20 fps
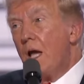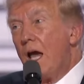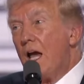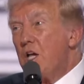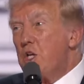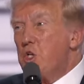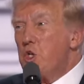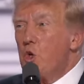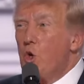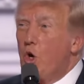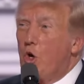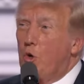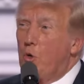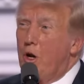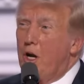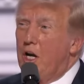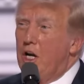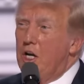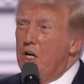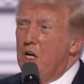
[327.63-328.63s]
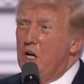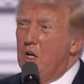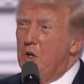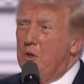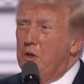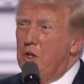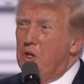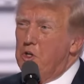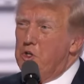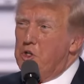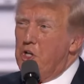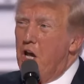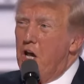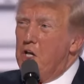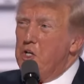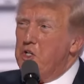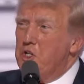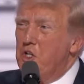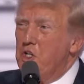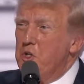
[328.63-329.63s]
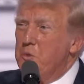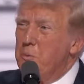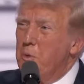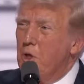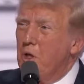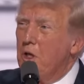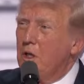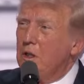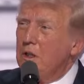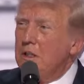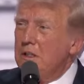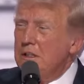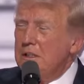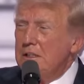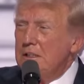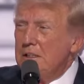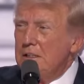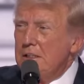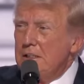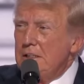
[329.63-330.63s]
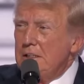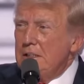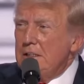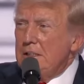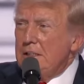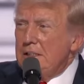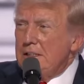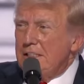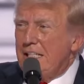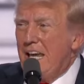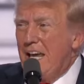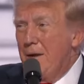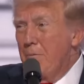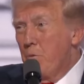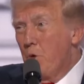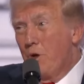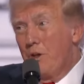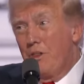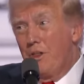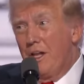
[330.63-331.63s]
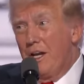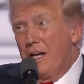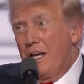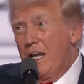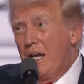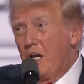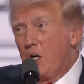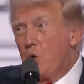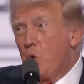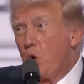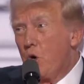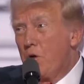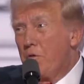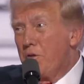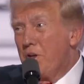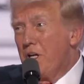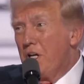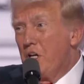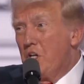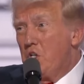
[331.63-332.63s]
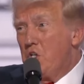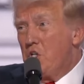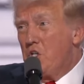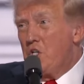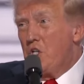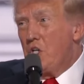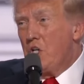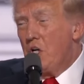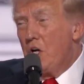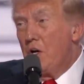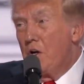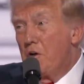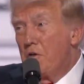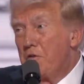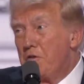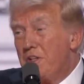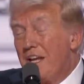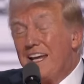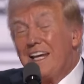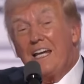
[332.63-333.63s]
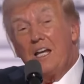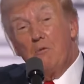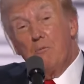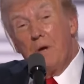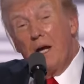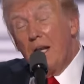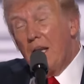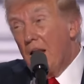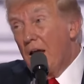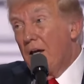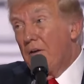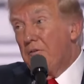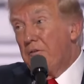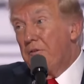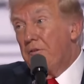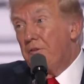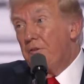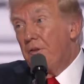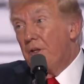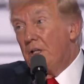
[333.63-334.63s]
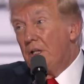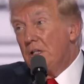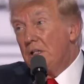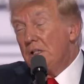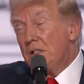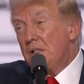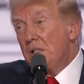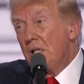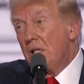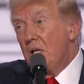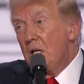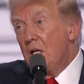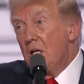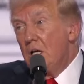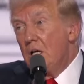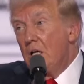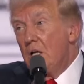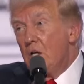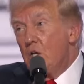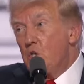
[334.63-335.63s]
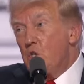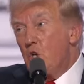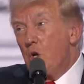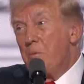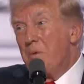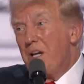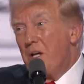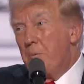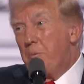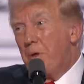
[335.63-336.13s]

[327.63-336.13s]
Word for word: As you already know, the assassin's bullet came within a quarter of an inch of taking my life. So many